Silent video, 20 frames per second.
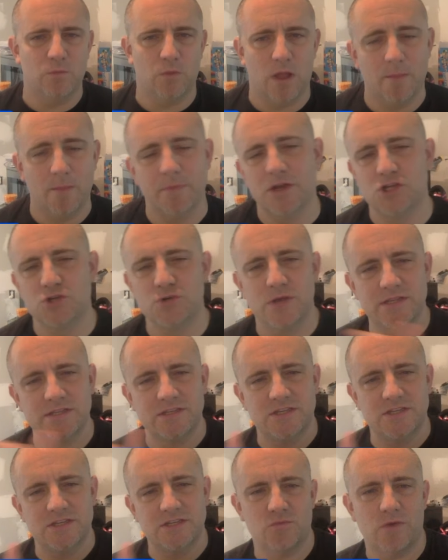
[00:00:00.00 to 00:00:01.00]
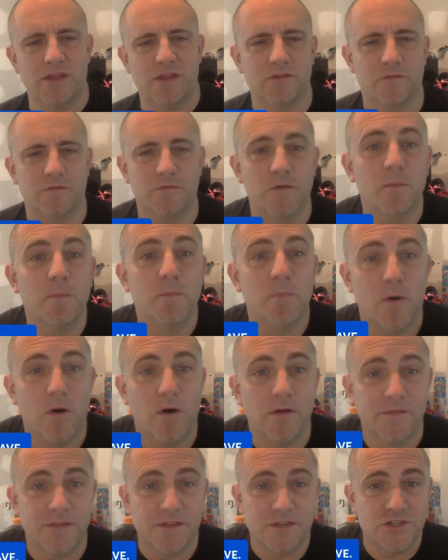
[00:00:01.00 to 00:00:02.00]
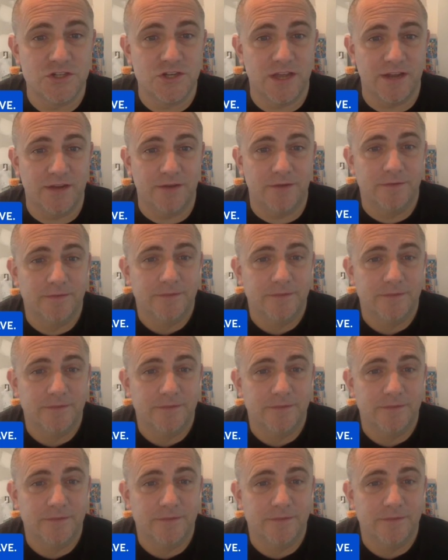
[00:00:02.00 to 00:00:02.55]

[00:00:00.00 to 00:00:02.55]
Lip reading: Well, I'm going to transition right into football on this channel.